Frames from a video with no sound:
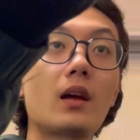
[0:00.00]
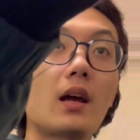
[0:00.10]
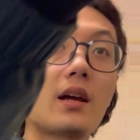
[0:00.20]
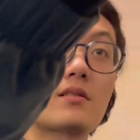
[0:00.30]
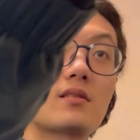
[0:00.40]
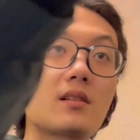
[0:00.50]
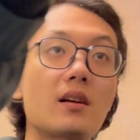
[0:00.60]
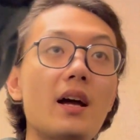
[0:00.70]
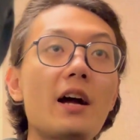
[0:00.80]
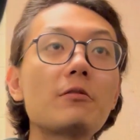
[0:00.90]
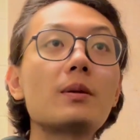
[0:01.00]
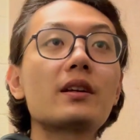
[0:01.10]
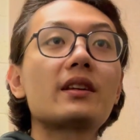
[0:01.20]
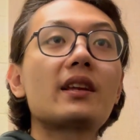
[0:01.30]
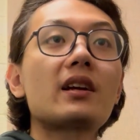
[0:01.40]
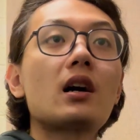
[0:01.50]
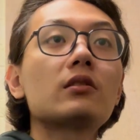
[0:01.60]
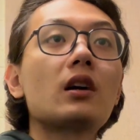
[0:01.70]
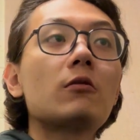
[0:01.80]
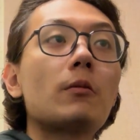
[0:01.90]
is everybody take out
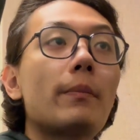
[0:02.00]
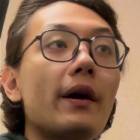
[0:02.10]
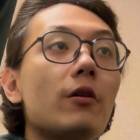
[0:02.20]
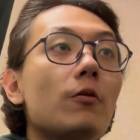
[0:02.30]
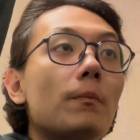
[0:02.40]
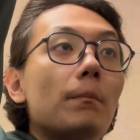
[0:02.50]
our bell.